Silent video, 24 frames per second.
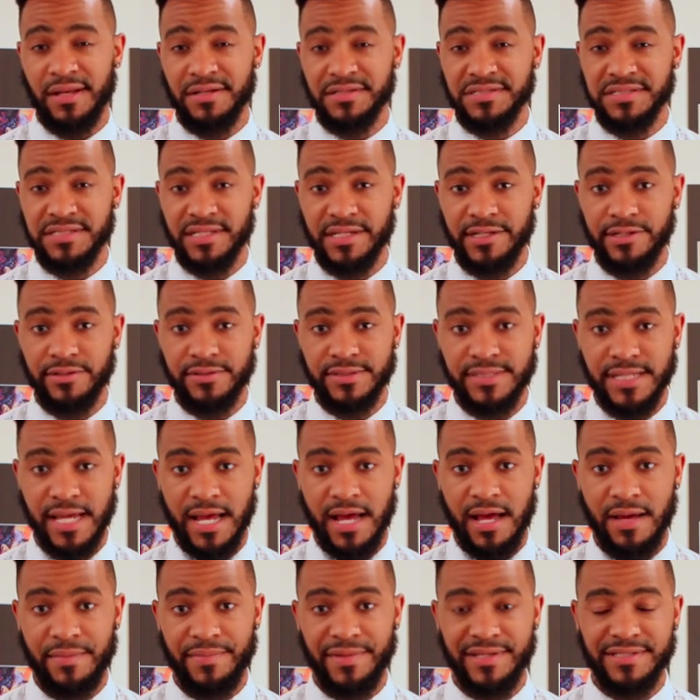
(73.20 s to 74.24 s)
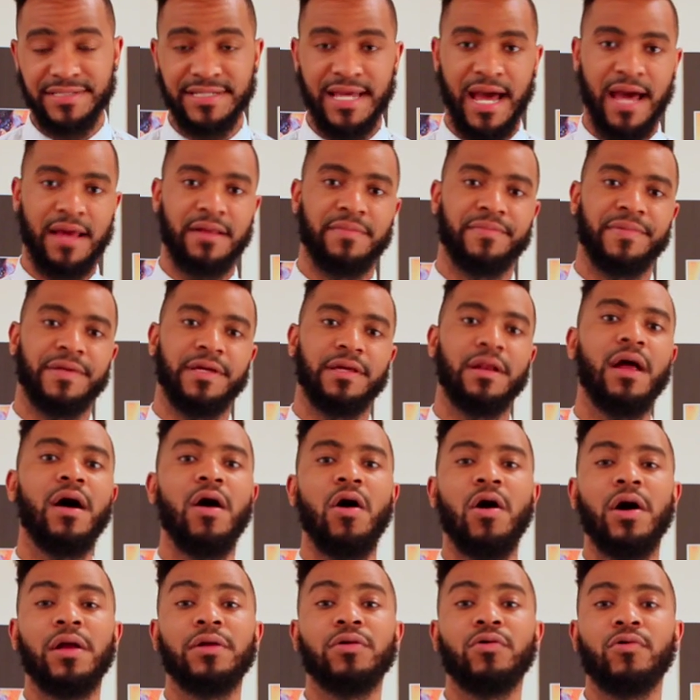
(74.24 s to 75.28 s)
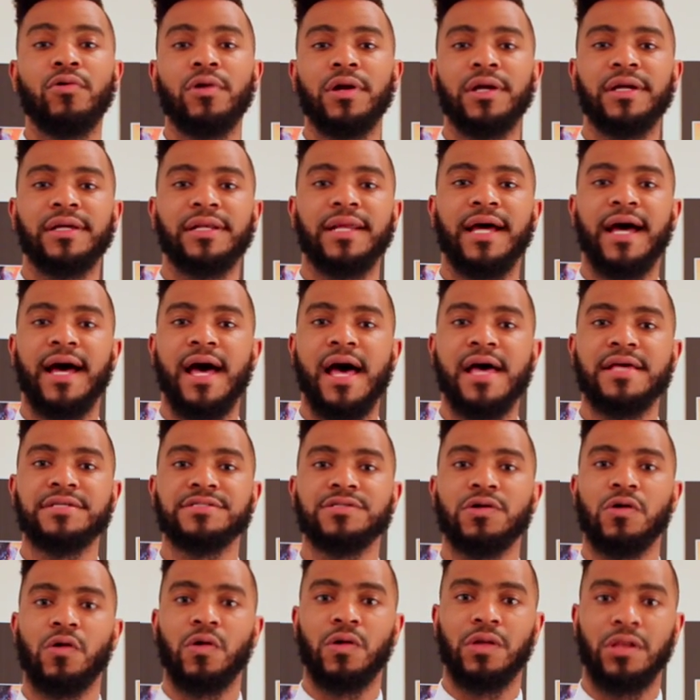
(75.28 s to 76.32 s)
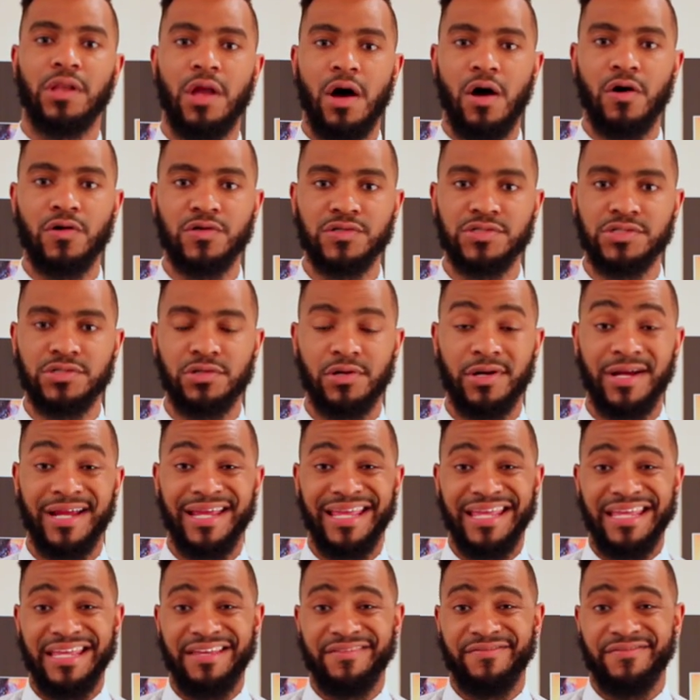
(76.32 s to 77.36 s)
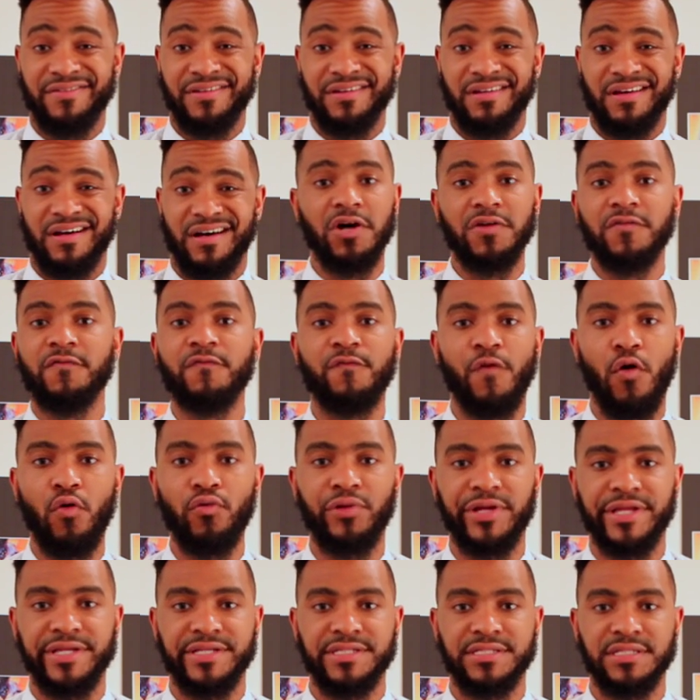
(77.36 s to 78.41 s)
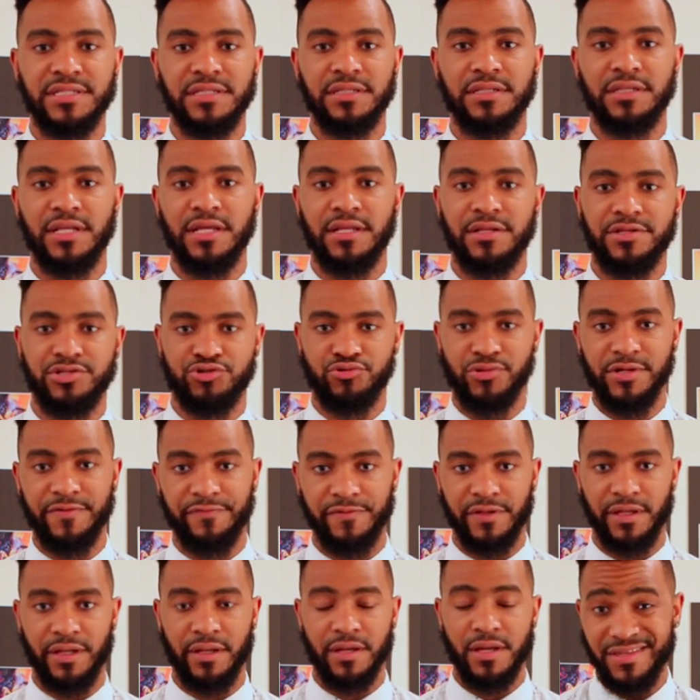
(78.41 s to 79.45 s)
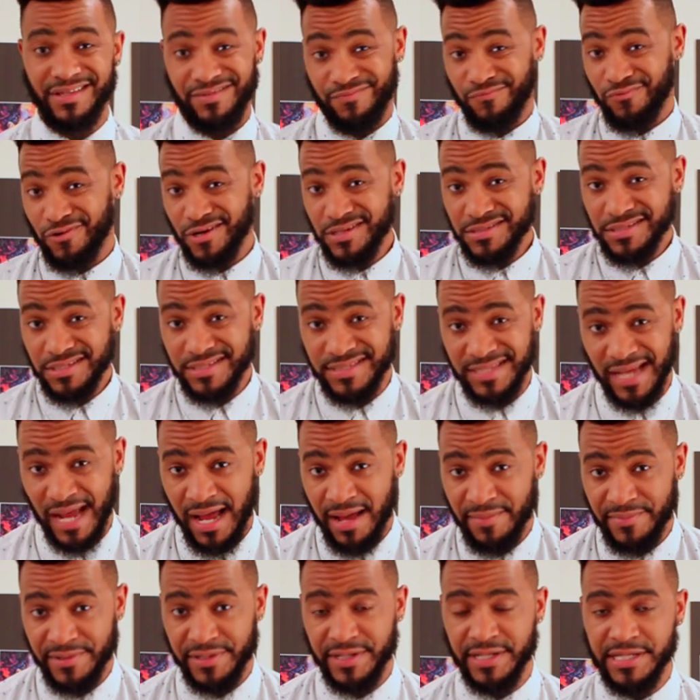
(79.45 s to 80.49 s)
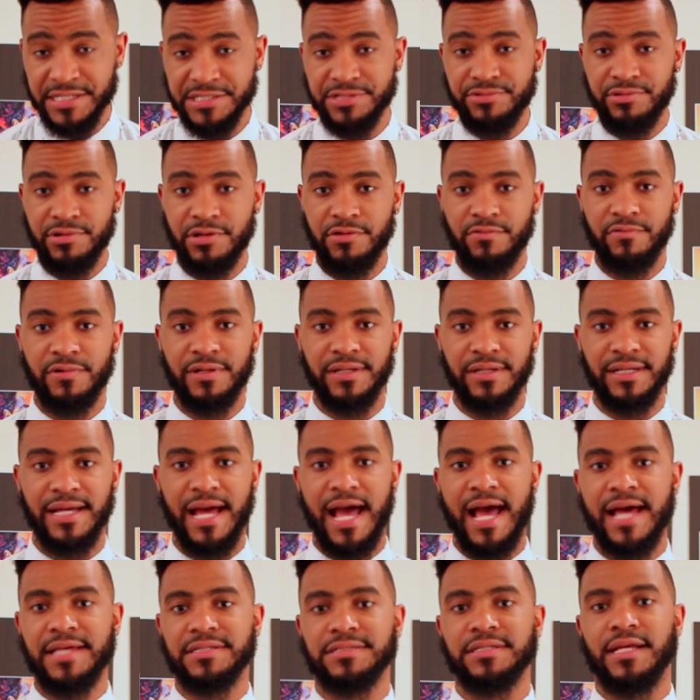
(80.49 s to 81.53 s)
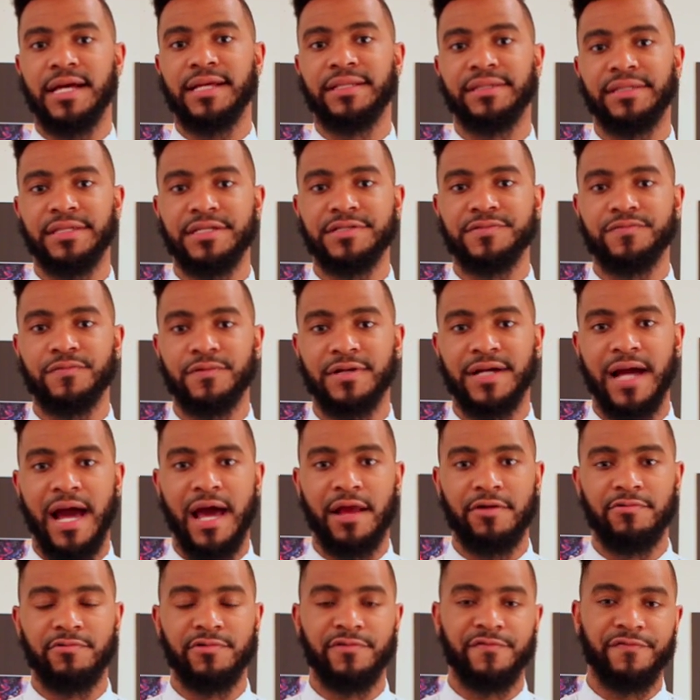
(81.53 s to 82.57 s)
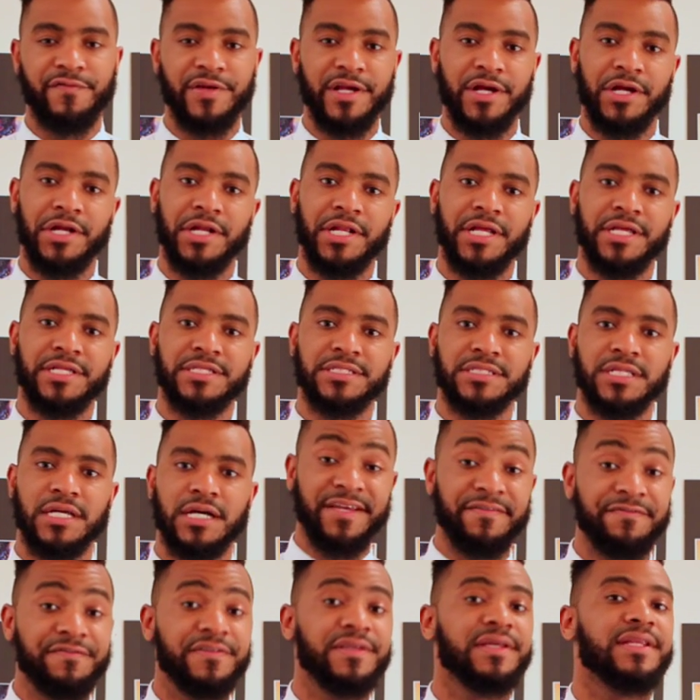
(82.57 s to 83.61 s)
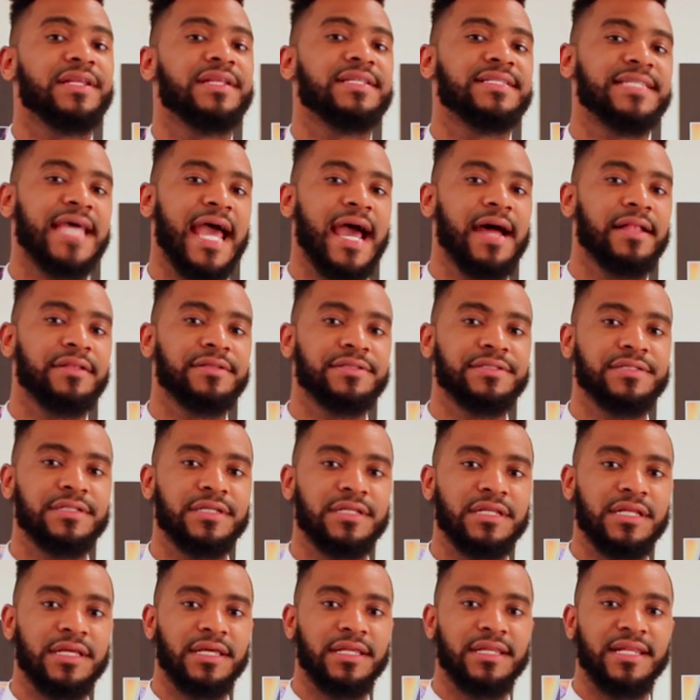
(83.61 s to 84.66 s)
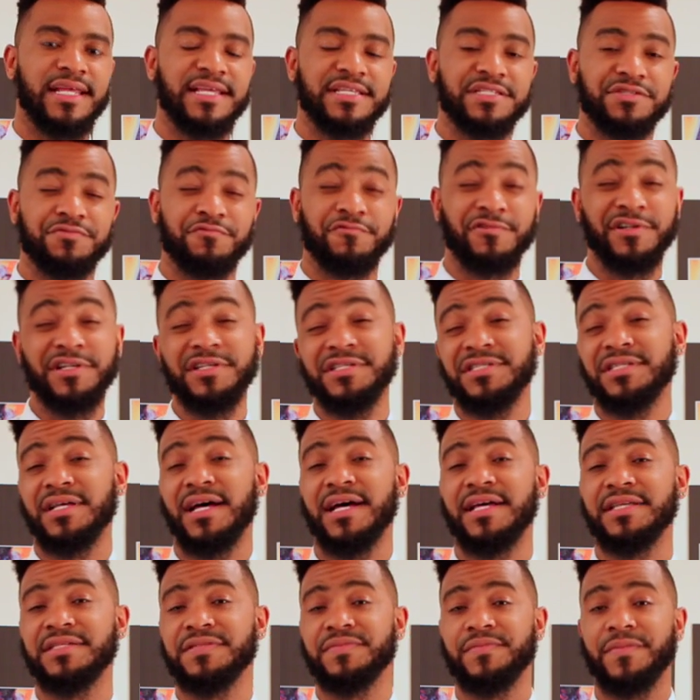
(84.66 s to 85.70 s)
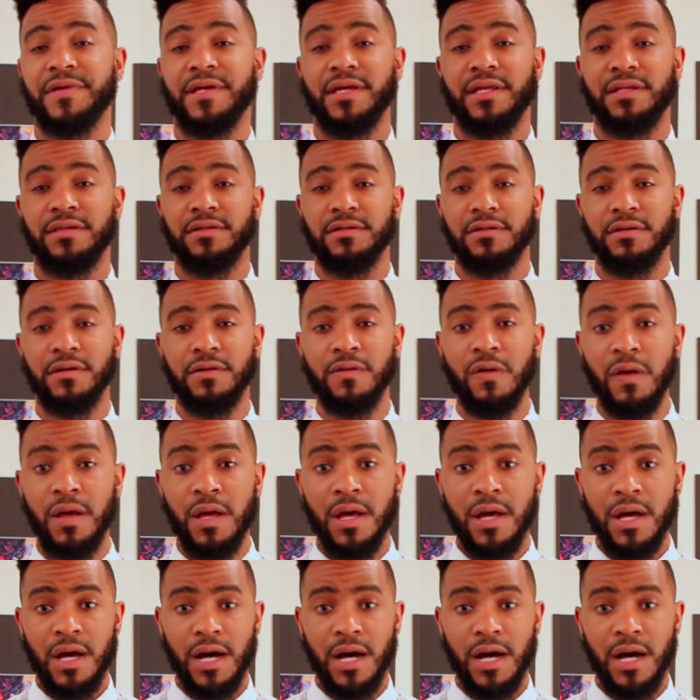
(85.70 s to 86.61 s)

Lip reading: at a single time as kind of being unorganized or lost or even unfocused and drifting. There was a time in history when guys like this were kind of revered as gifted and talented and as Renaissance men, you know?